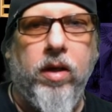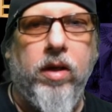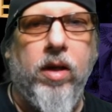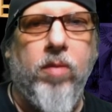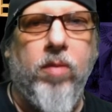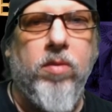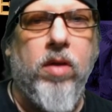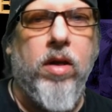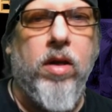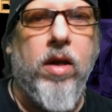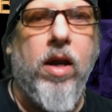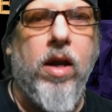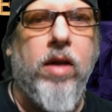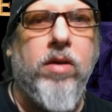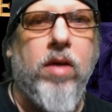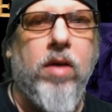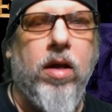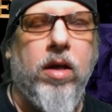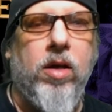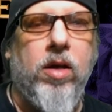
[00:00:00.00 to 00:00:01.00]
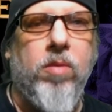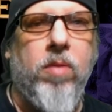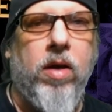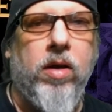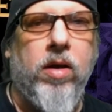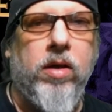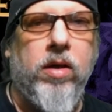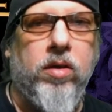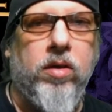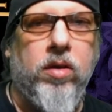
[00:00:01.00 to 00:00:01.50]
And I'm not talking
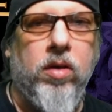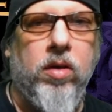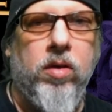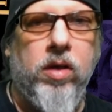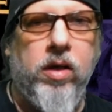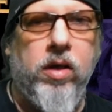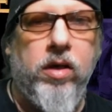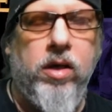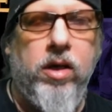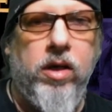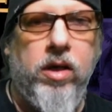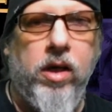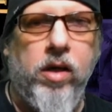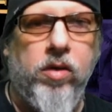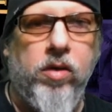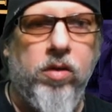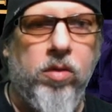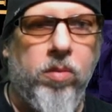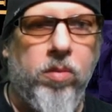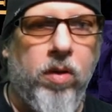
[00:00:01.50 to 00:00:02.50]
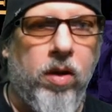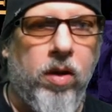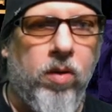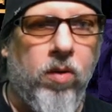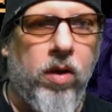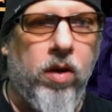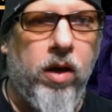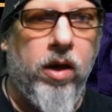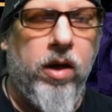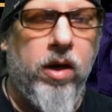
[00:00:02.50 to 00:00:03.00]
about excluding teenagers, by the
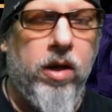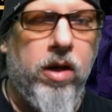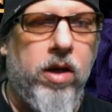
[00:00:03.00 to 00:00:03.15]
way.